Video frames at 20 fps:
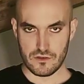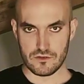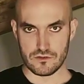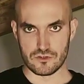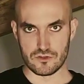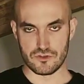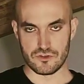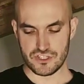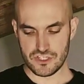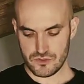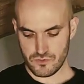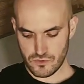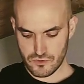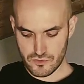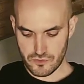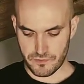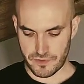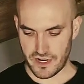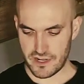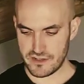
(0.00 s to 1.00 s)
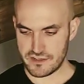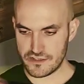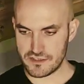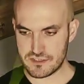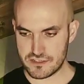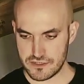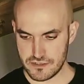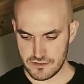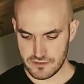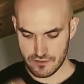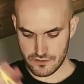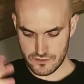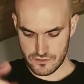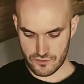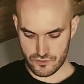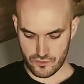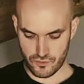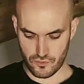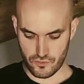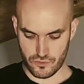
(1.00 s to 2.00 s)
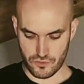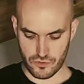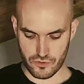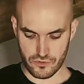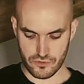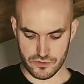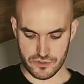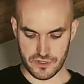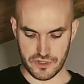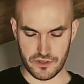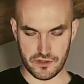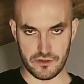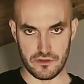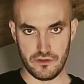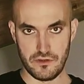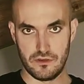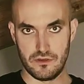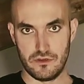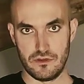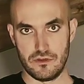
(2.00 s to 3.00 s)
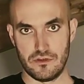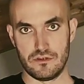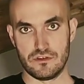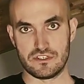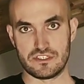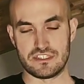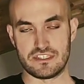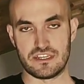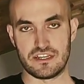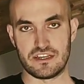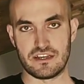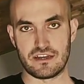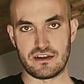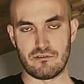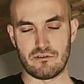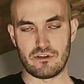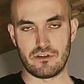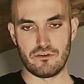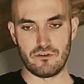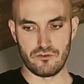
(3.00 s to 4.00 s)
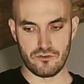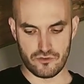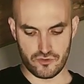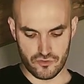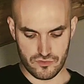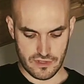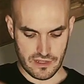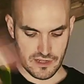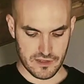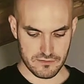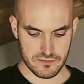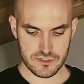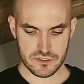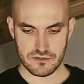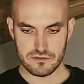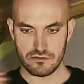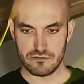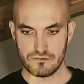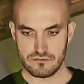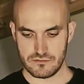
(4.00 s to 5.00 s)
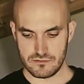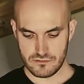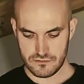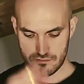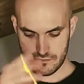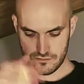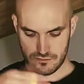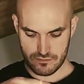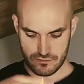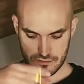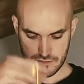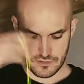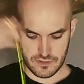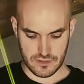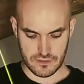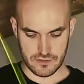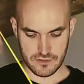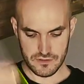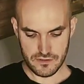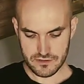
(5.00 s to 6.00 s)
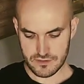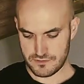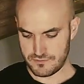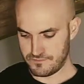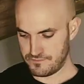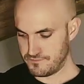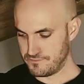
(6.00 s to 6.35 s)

So you just want to practice to roll the string around the yo-yo 2 times, like this.